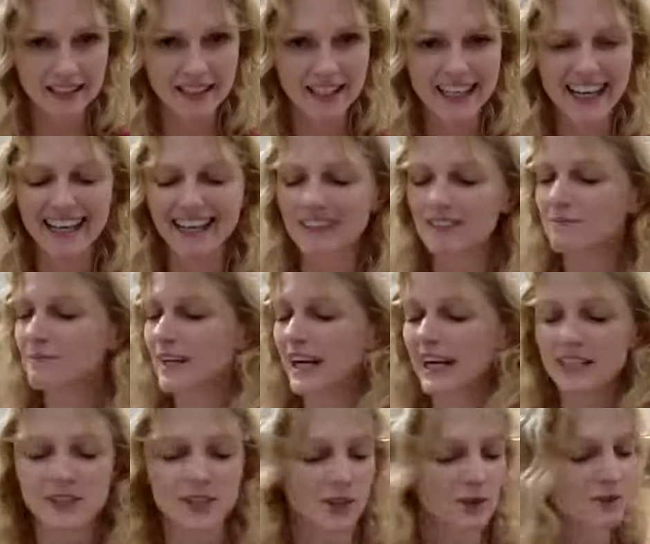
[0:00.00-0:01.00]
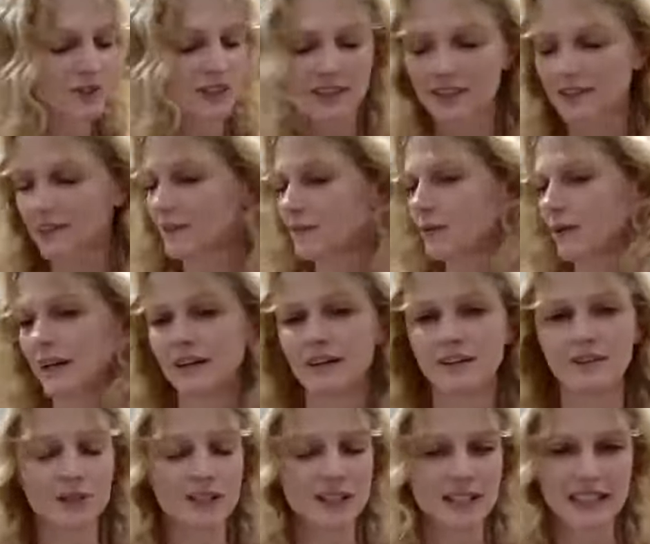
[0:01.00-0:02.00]
Like I don't deal
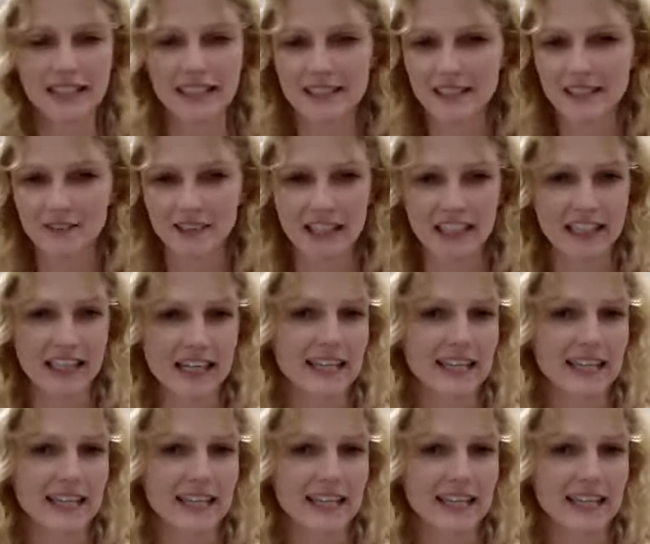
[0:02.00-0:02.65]
well with negativity,